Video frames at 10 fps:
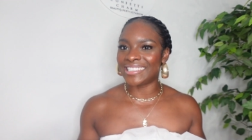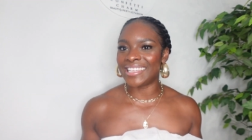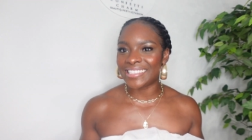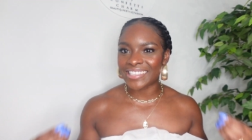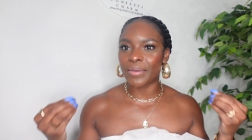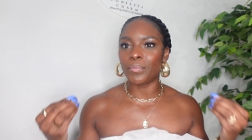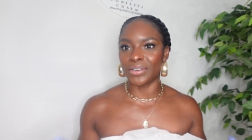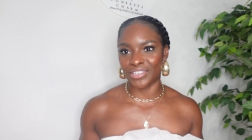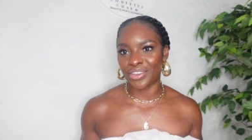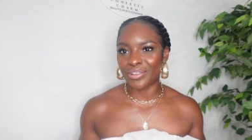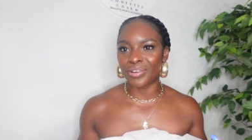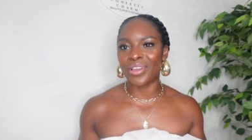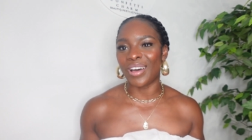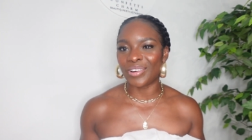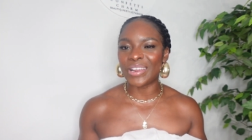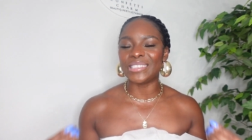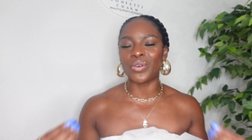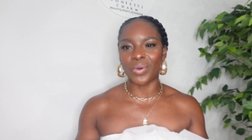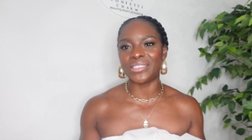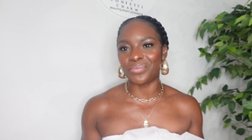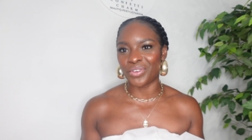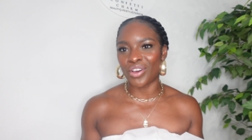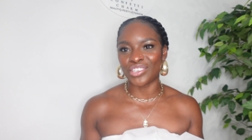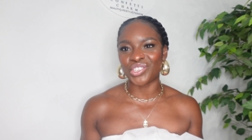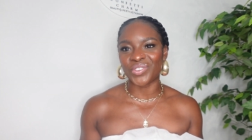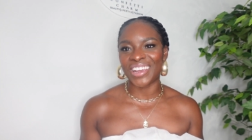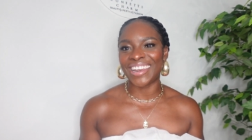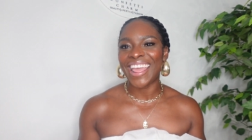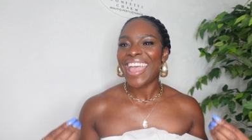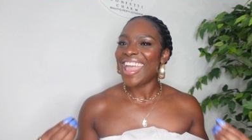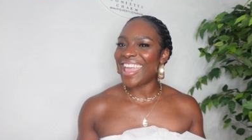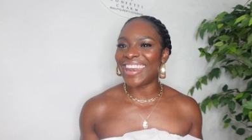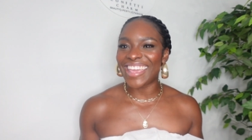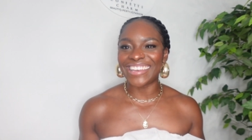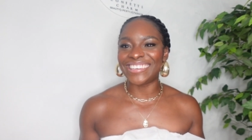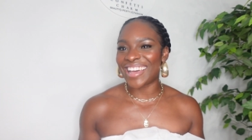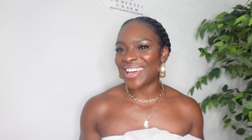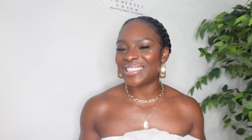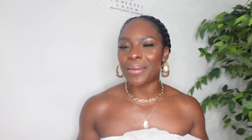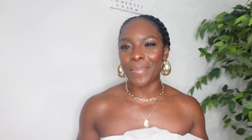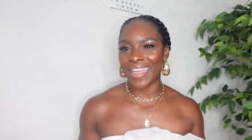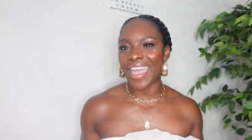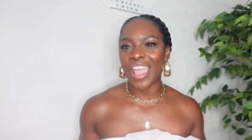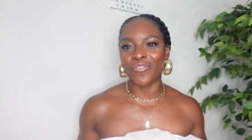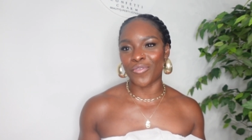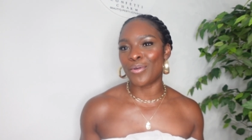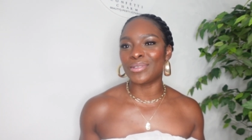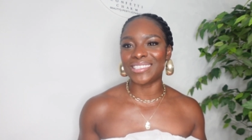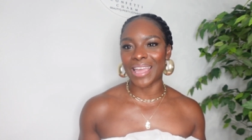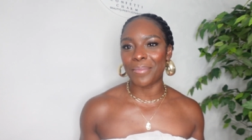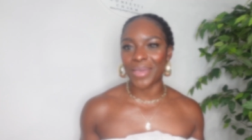this particular color is going to be on trend and it does make a full statement.